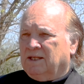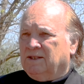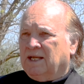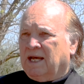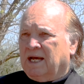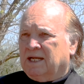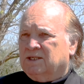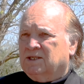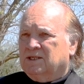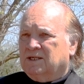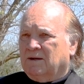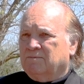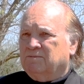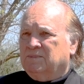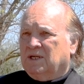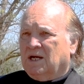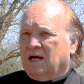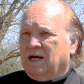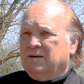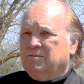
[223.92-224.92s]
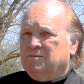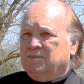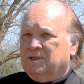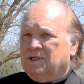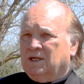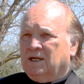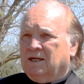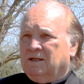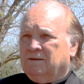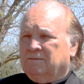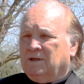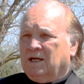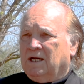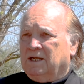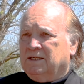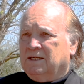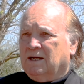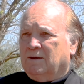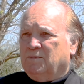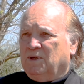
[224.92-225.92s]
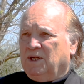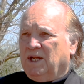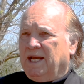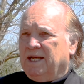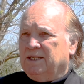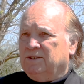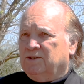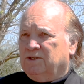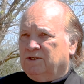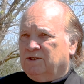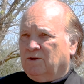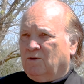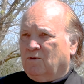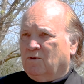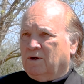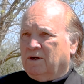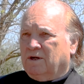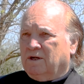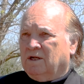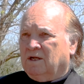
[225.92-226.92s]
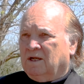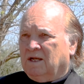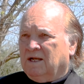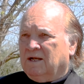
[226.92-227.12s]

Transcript: That's sometimes a double-edged sword.